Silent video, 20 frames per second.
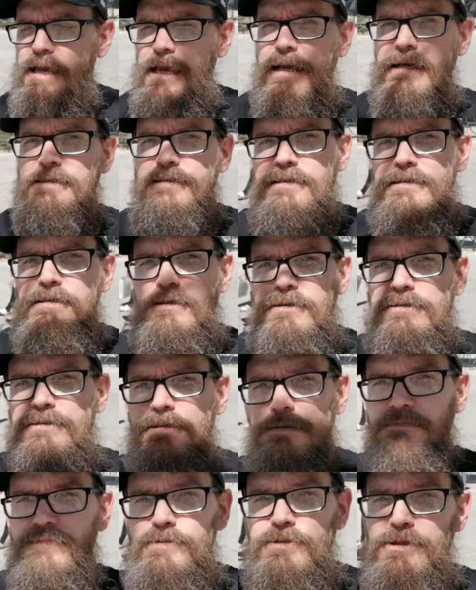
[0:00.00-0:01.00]

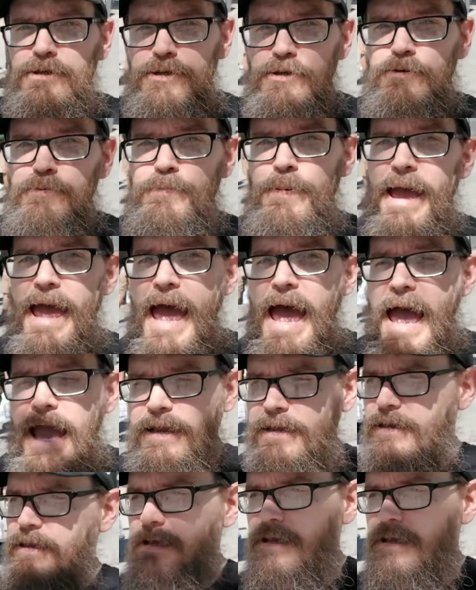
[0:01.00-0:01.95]
exclusive 2-pack.